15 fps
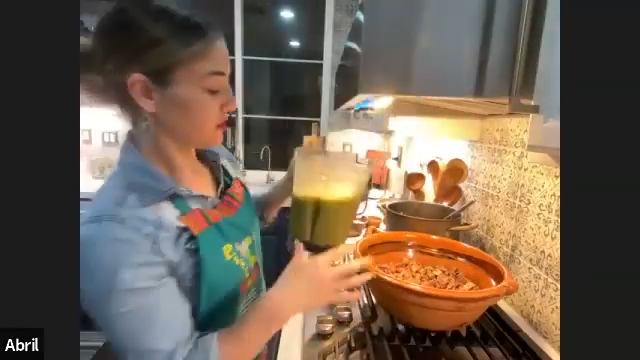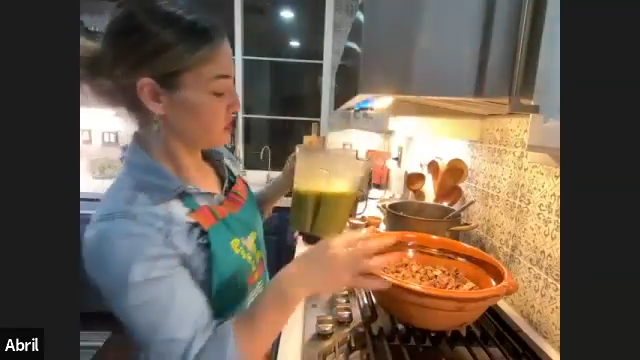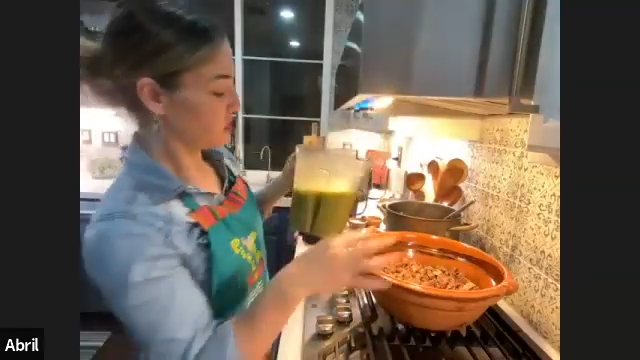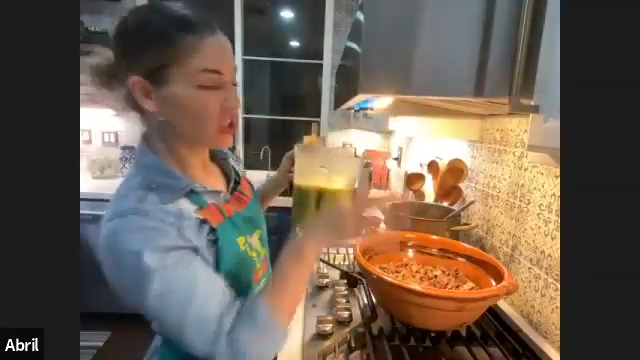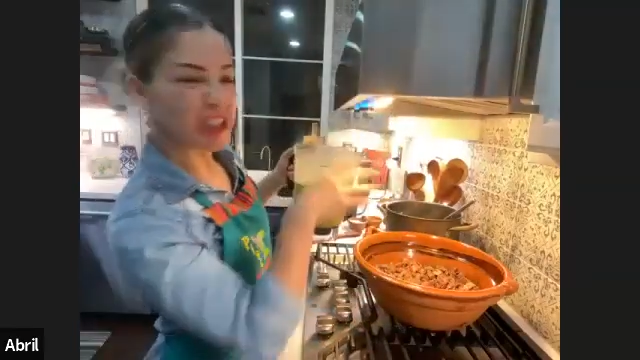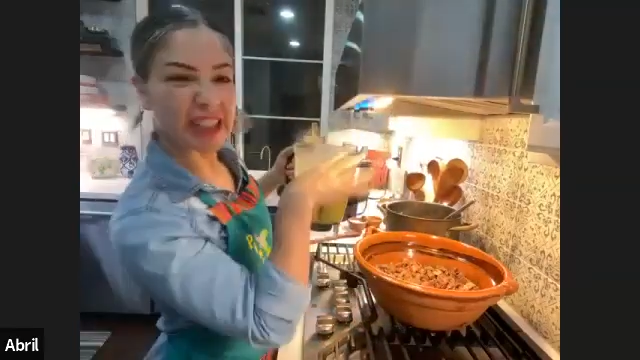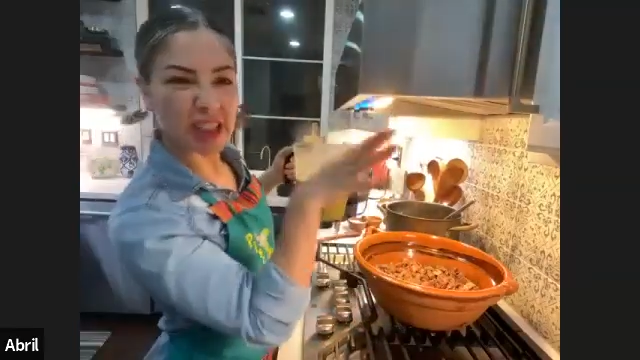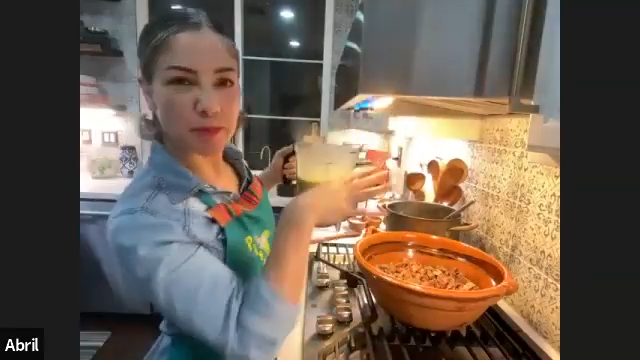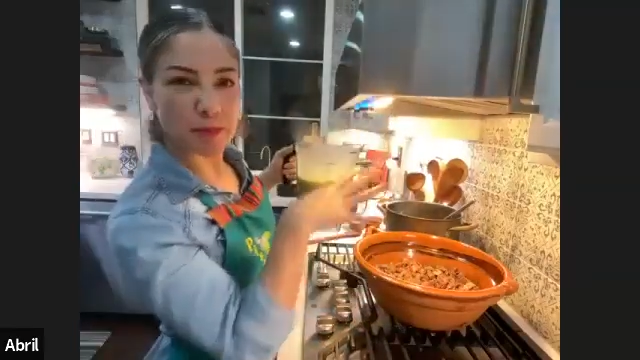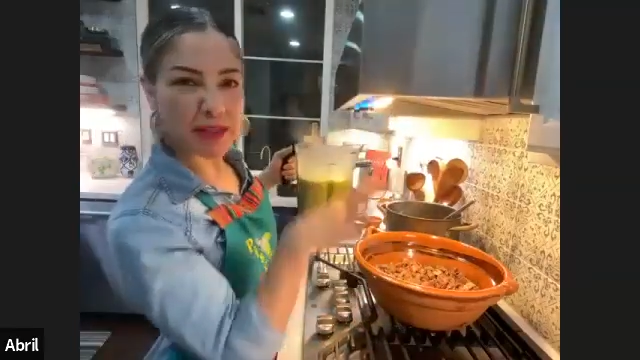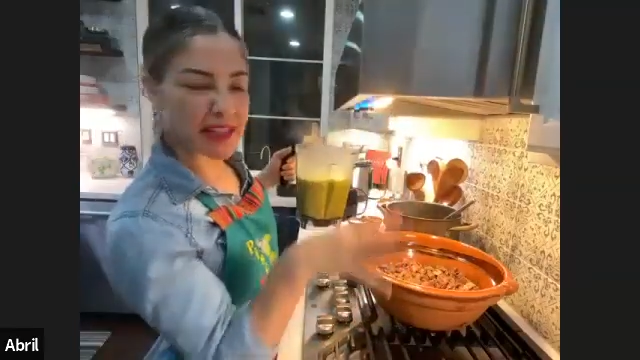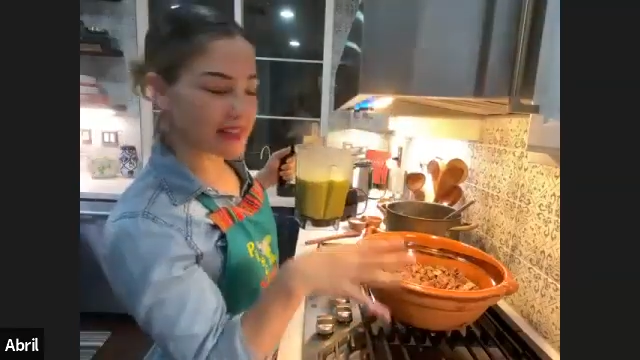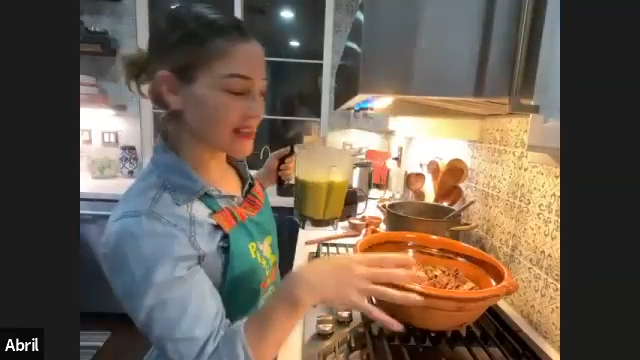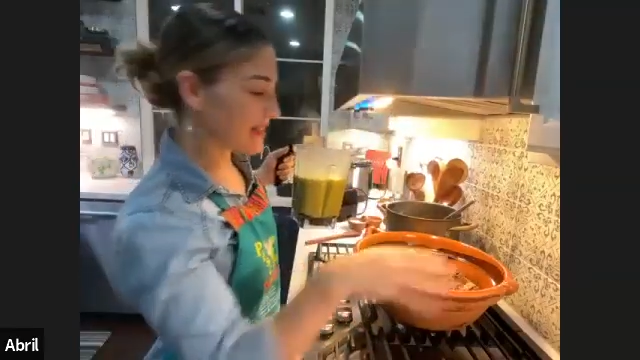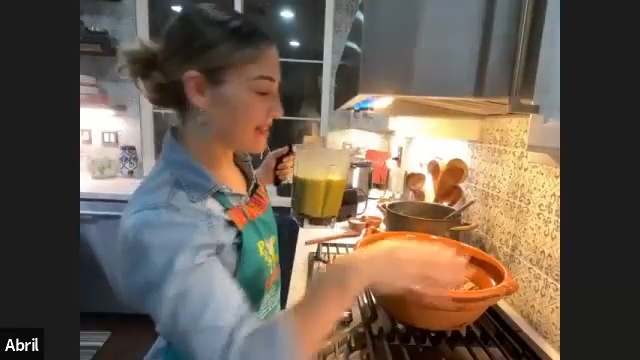No little
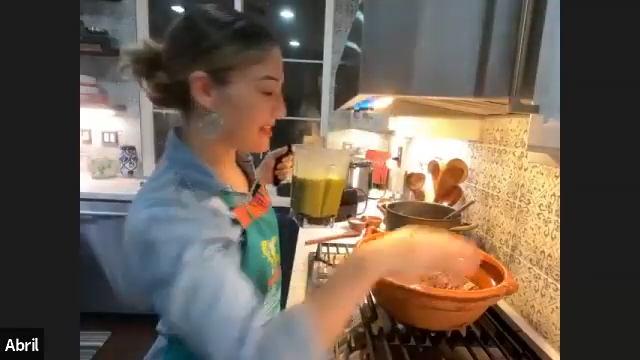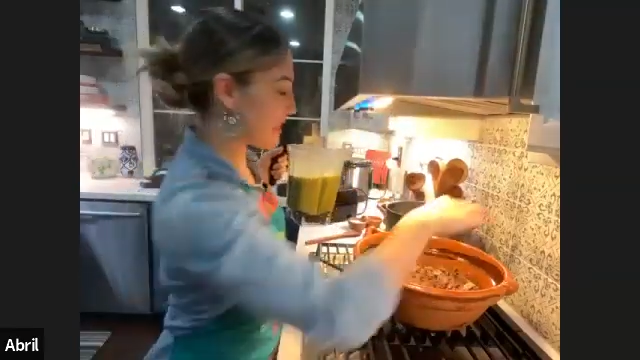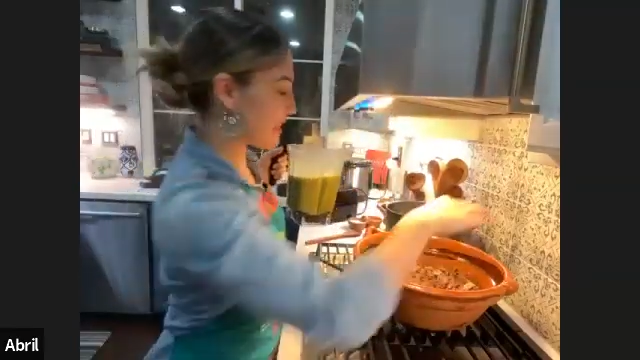pieces